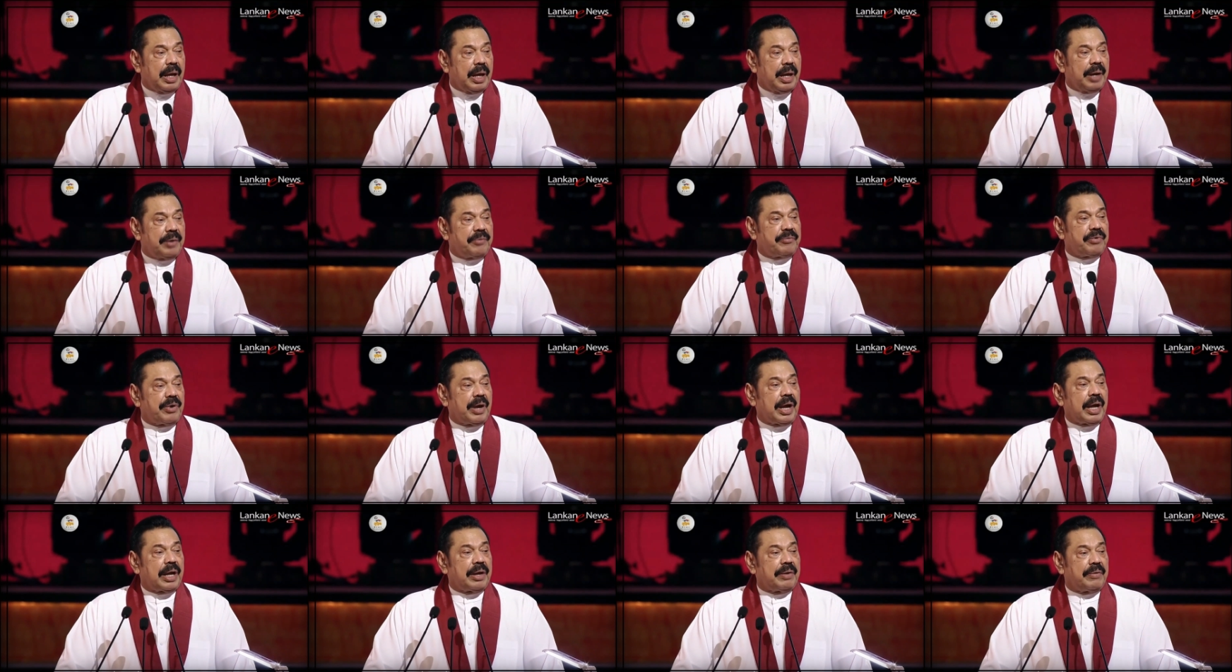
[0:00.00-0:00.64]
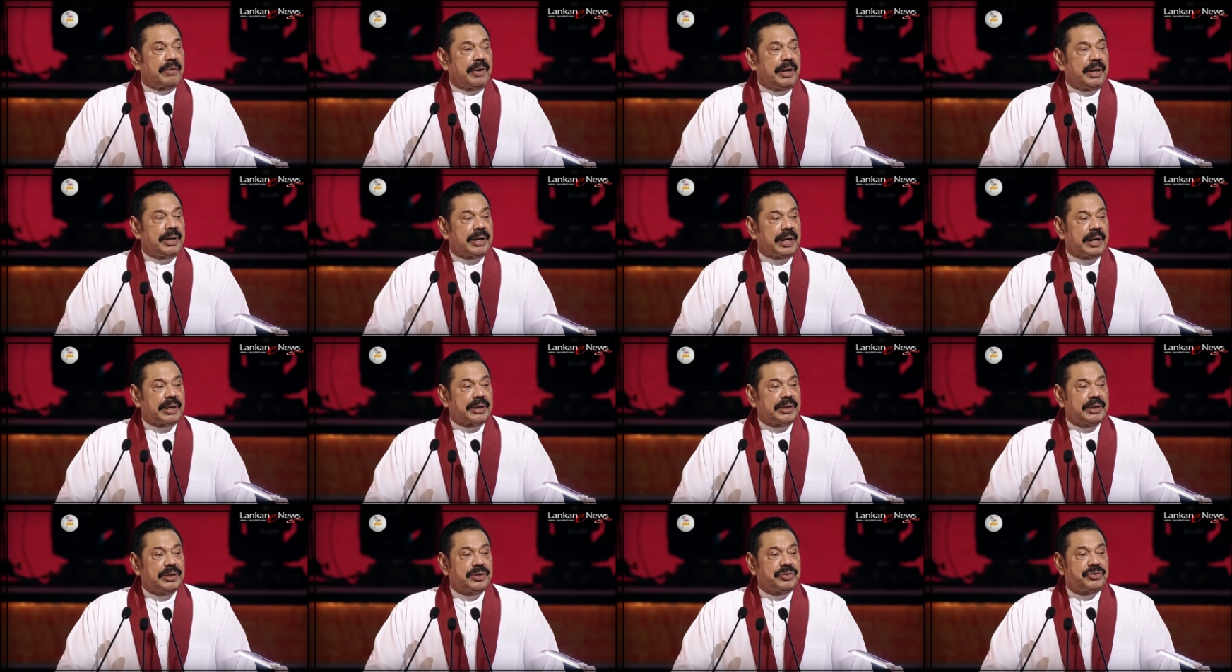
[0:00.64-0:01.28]
attract great
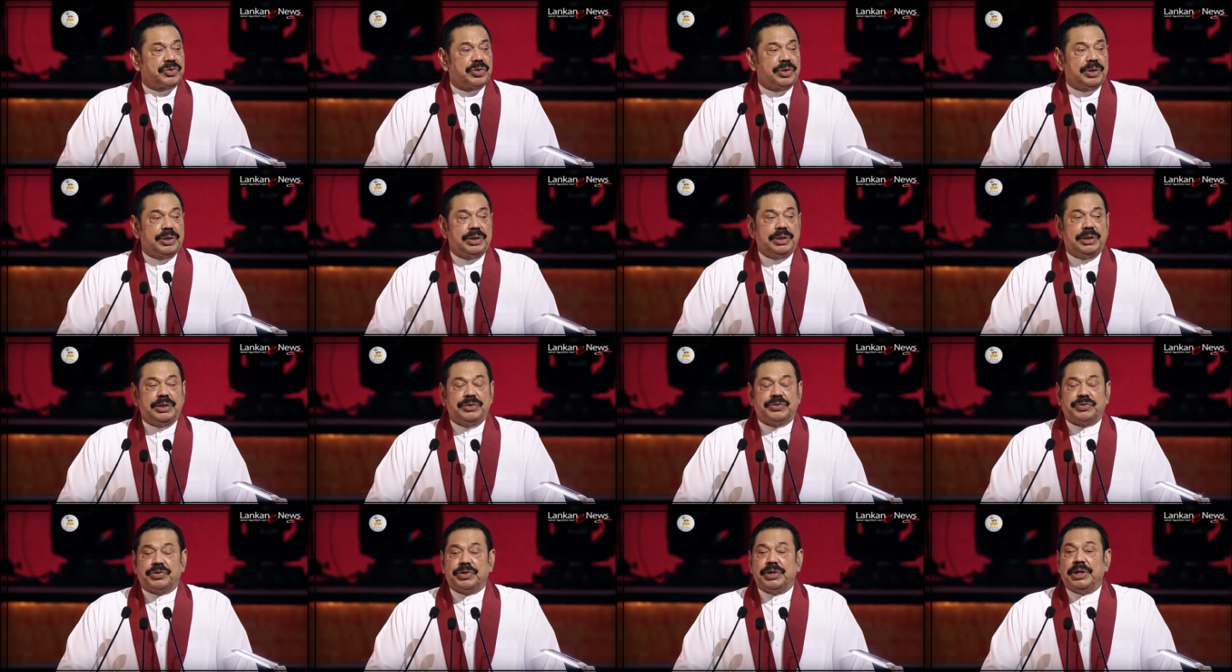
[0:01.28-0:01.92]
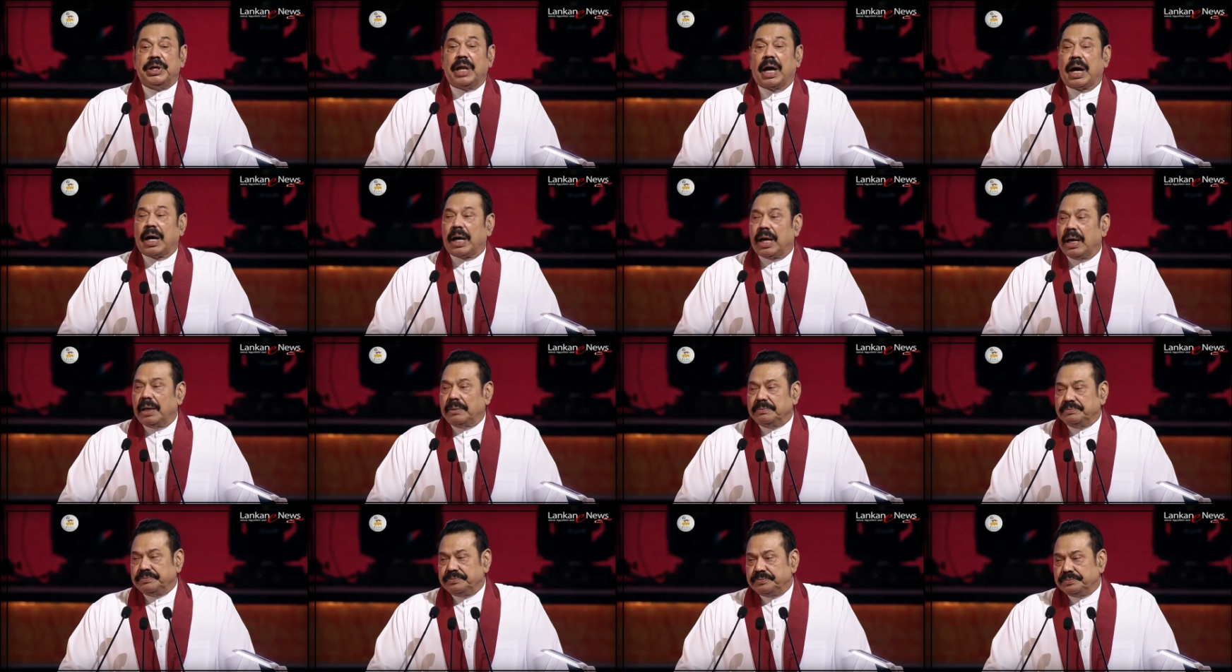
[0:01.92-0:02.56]
attention in Sri
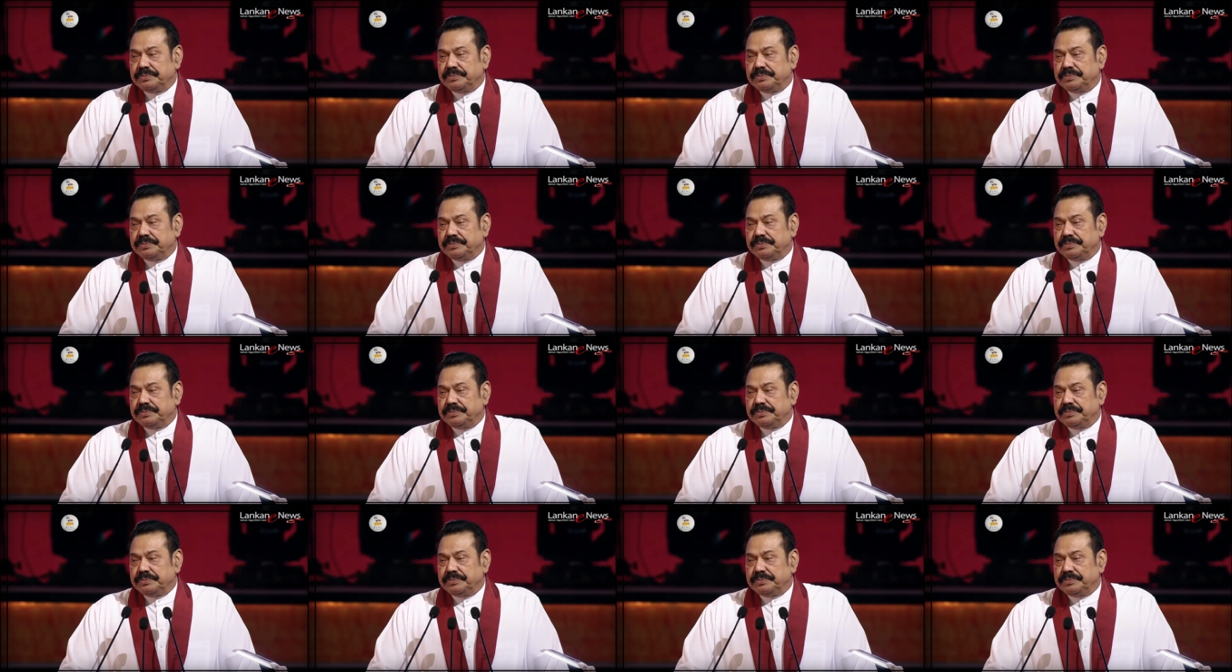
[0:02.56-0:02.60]
Lanka.